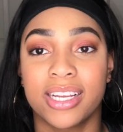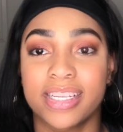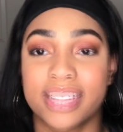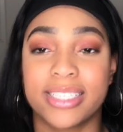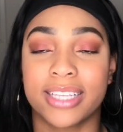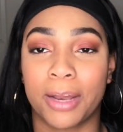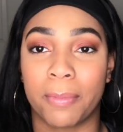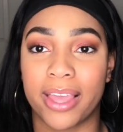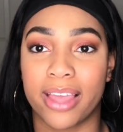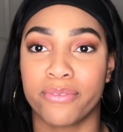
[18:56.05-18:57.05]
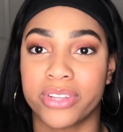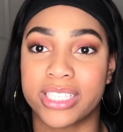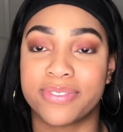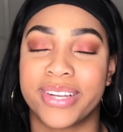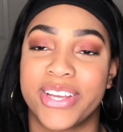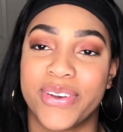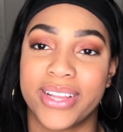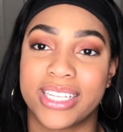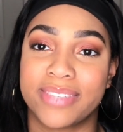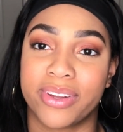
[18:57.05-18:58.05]
This is gonna be it for this video and
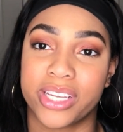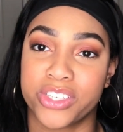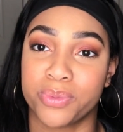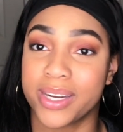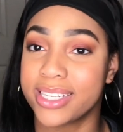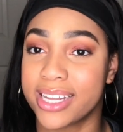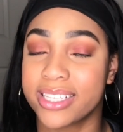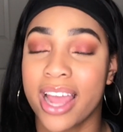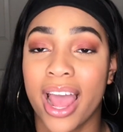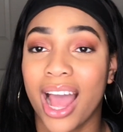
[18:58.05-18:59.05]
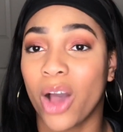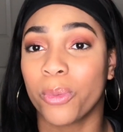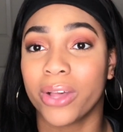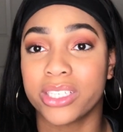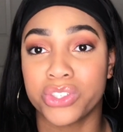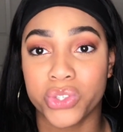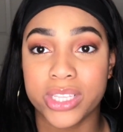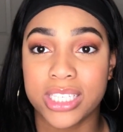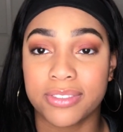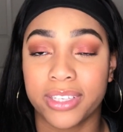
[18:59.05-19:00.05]
this foundation wear test. I hope you guys enjoyed
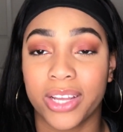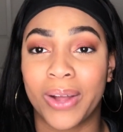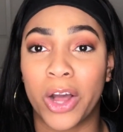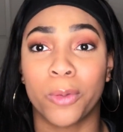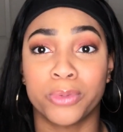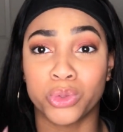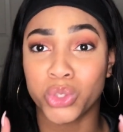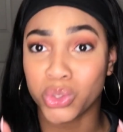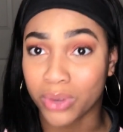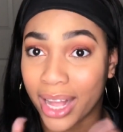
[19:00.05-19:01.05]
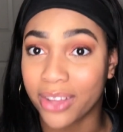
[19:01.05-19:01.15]
this video. I hope you try out